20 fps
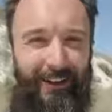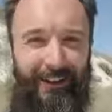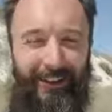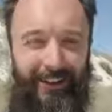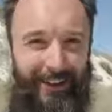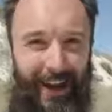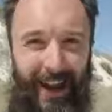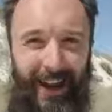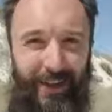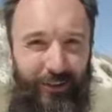
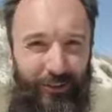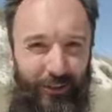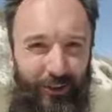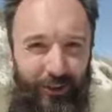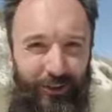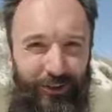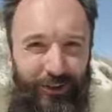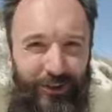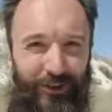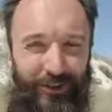sand
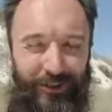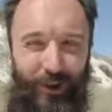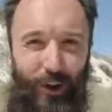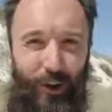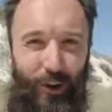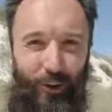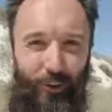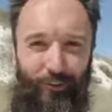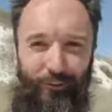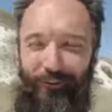dunes.
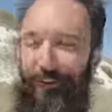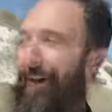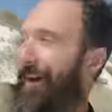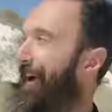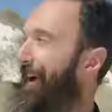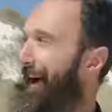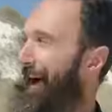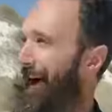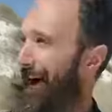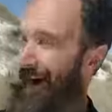So
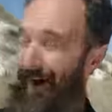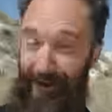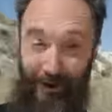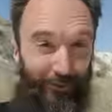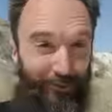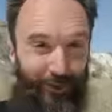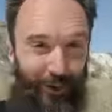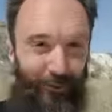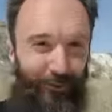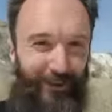I
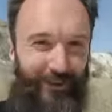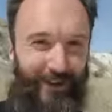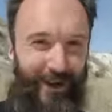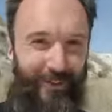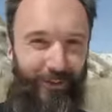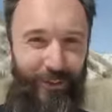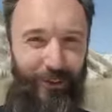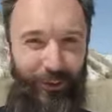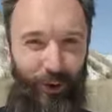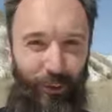don't know what's
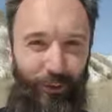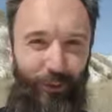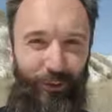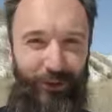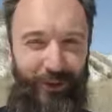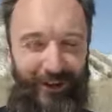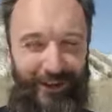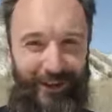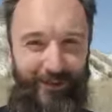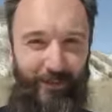up over
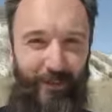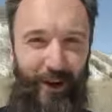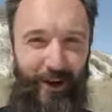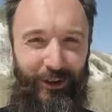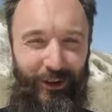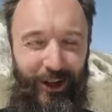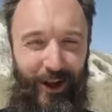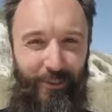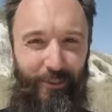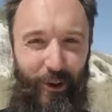these. I'm about
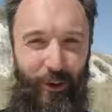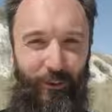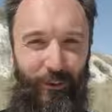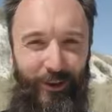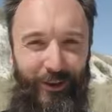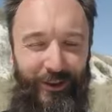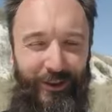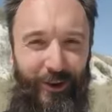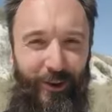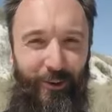to climb
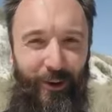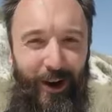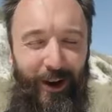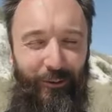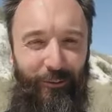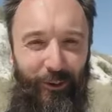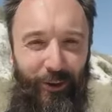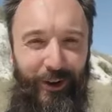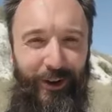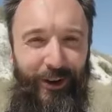over, so
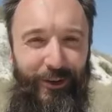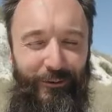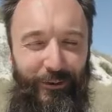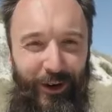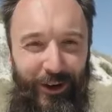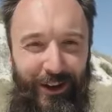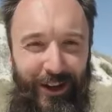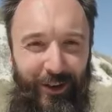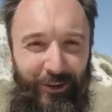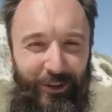we're gonna
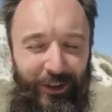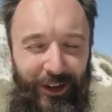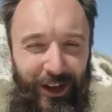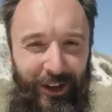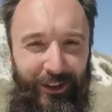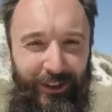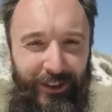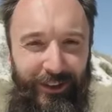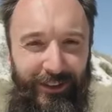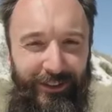find out
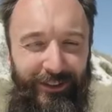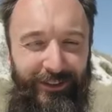together.